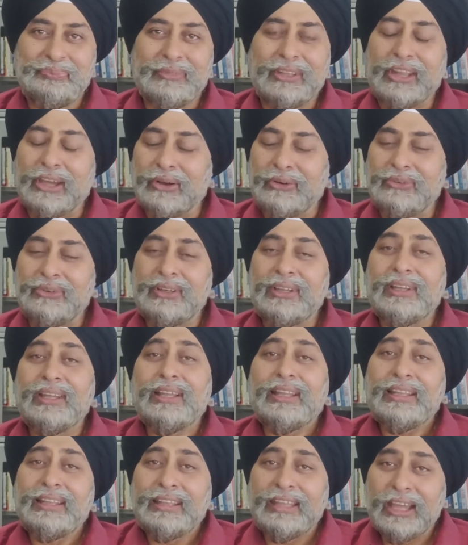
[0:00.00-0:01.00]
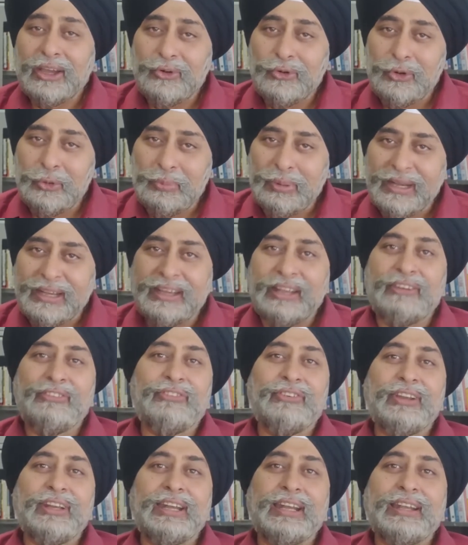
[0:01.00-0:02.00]
Now, there could be
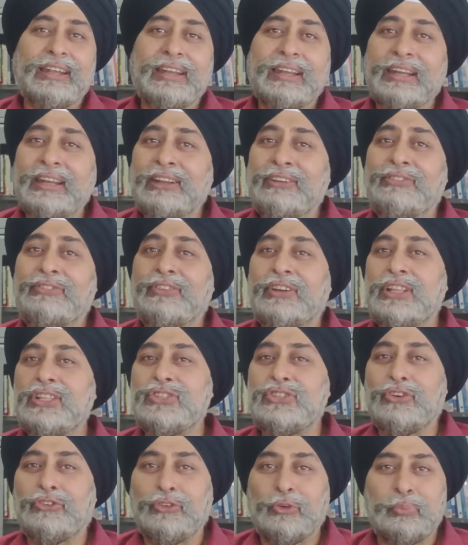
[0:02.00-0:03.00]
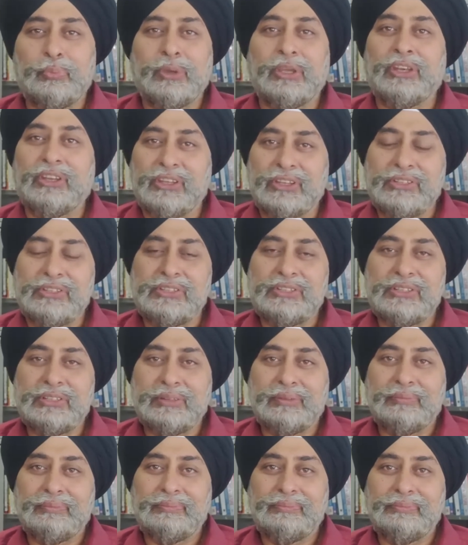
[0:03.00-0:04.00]
definitely difference of opinions.
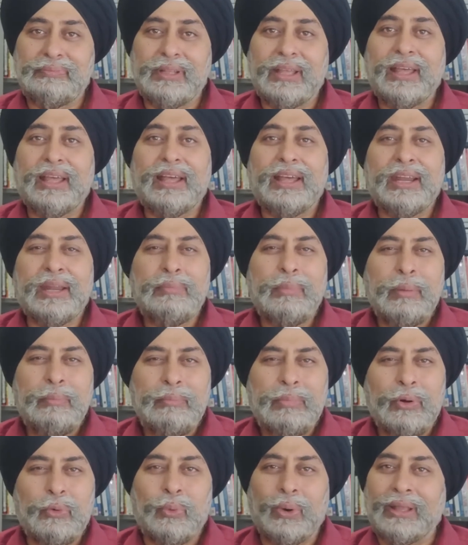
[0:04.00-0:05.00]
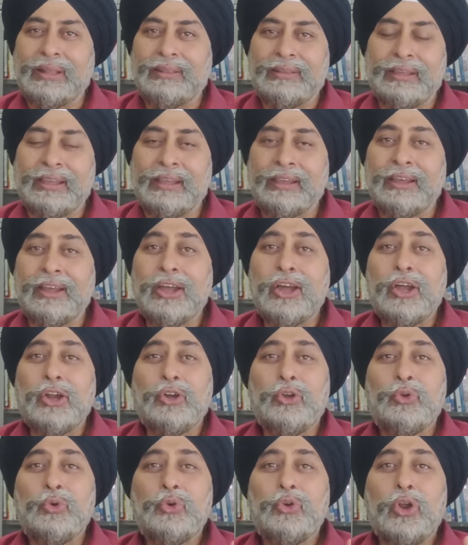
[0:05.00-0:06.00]
Remember one thing,
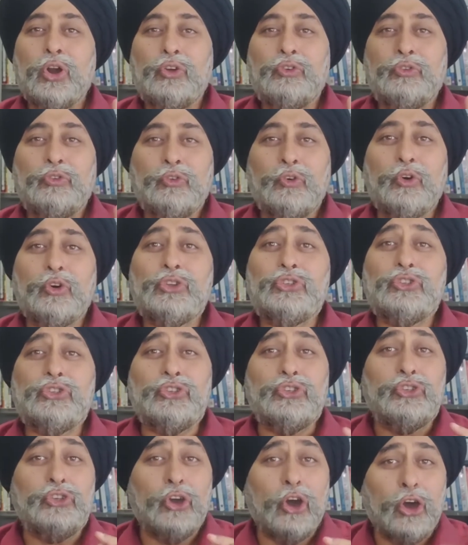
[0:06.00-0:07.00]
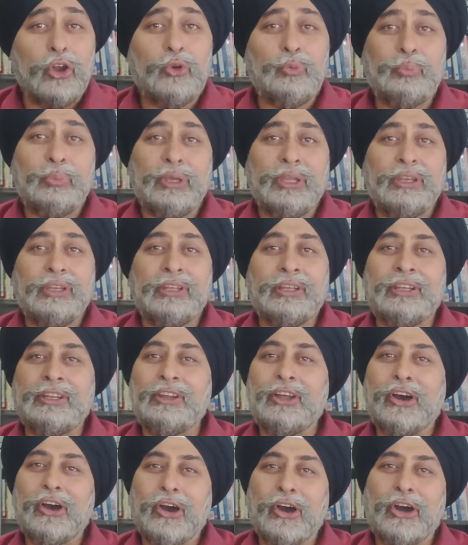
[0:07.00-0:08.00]
Do not force your
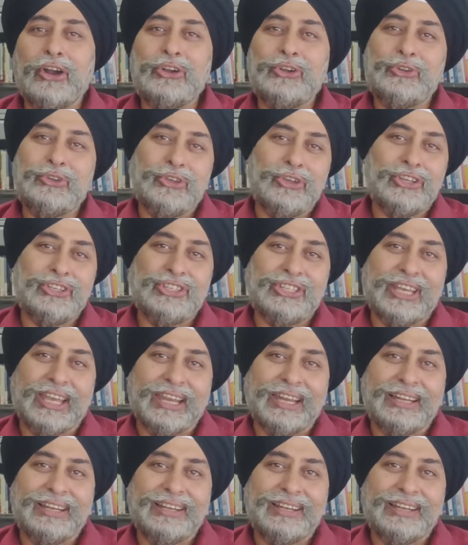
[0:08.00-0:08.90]
opinion onto your child.